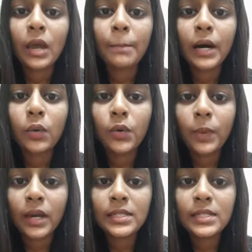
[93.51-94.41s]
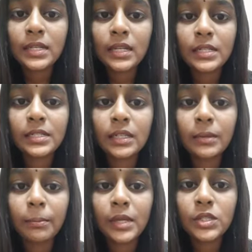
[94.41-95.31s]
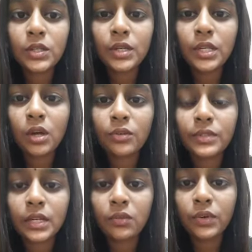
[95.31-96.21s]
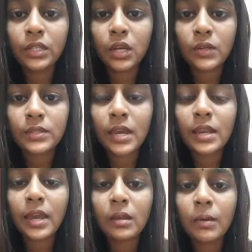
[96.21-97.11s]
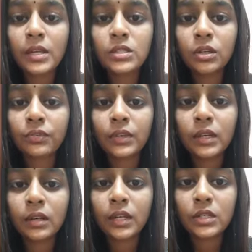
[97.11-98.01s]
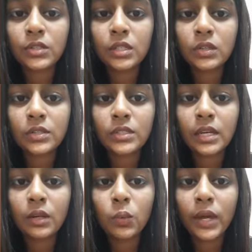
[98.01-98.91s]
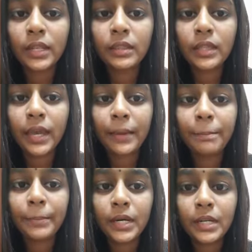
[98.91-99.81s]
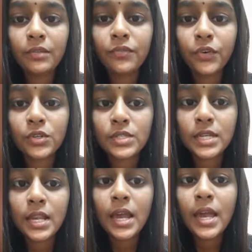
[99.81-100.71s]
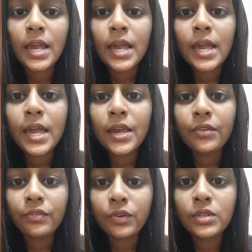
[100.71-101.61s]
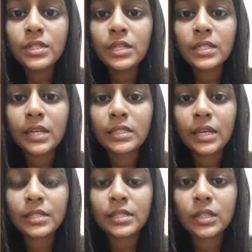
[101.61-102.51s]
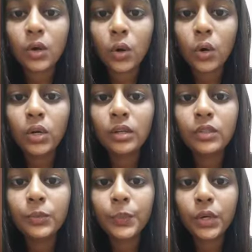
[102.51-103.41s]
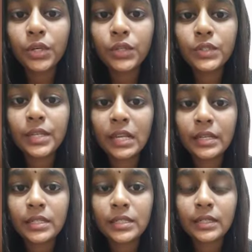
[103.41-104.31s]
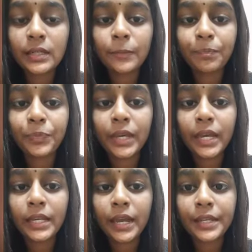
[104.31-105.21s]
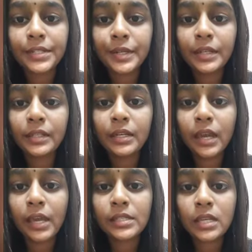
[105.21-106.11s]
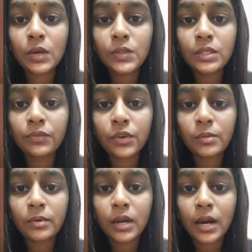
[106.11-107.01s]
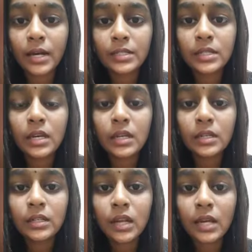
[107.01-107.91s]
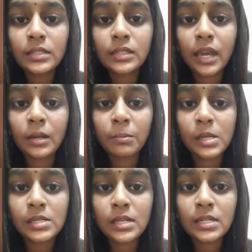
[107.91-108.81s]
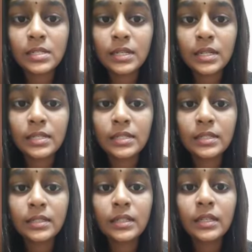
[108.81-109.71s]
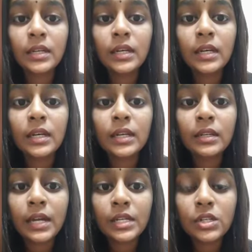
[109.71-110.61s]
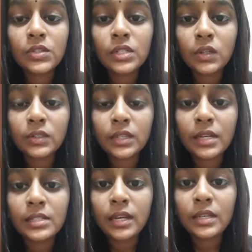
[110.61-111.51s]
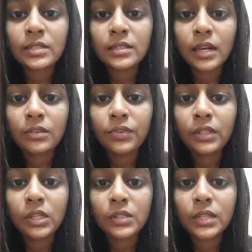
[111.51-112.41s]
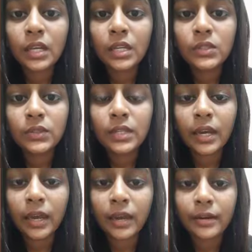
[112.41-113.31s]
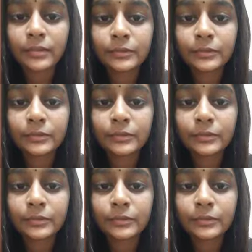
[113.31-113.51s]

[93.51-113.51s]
Power plants released the majority of sulfur dioxide and much of the nitrogen oxide when they burn fossil fuels such as coal to produce electricity. In addition, the exhaust from cars, trucks and buses release nitrogen oxides and sulfur dioxide into the air,